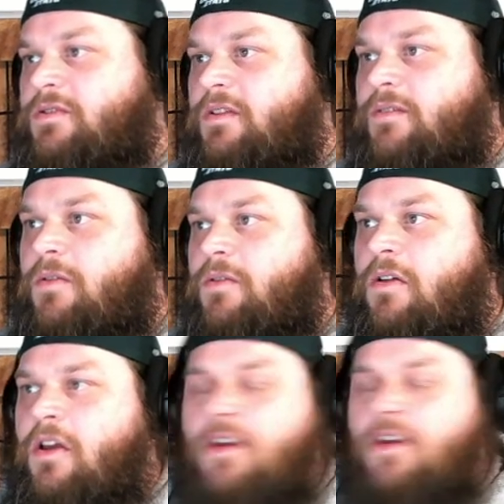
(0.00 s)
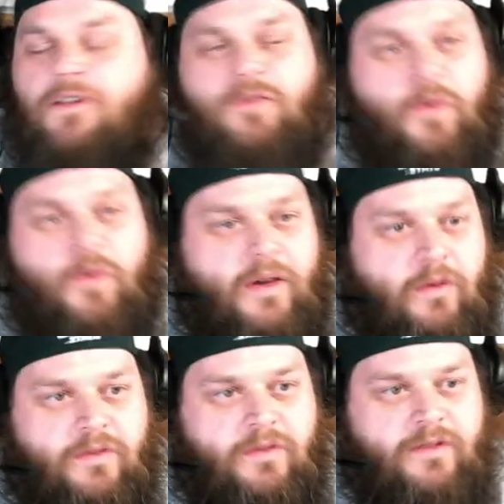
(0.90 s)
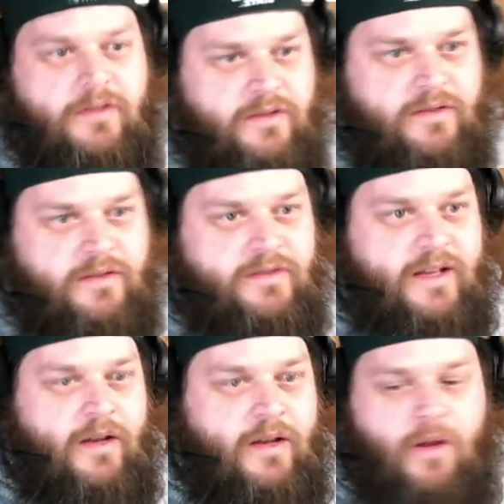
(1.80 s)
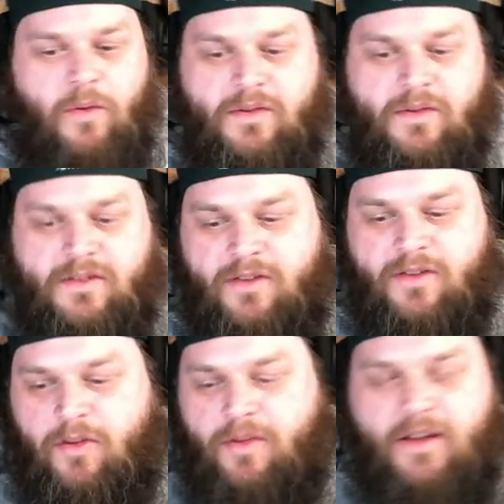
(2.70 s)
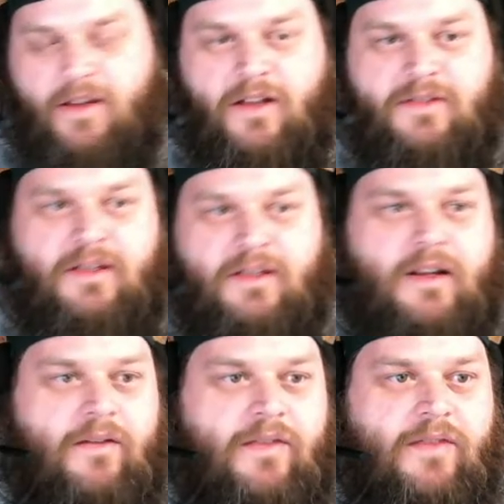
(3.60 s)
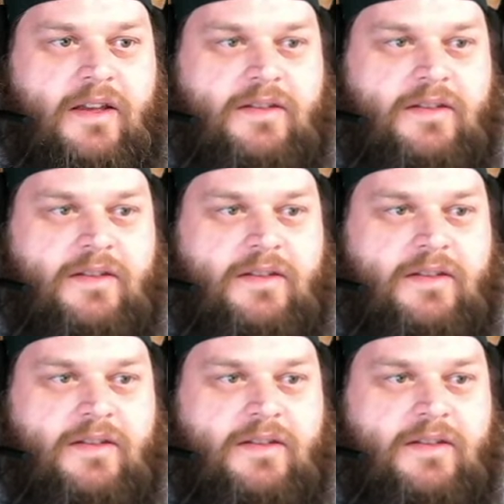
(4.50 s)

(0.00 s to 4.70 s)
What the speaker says: You can also do a quick Google search, say, what's the solubility constant of this?